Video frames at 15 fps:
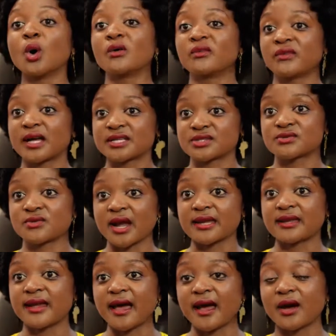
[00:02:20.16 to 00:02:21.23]
of us
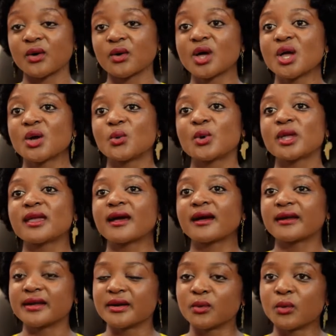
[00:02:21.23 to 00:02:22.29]
right now. We
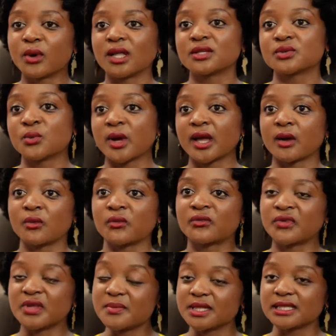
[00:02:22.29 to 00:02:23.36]
are in a world where
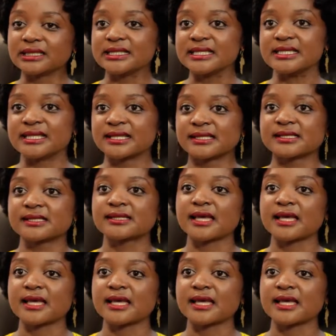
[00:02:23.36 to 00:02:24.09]
female leaders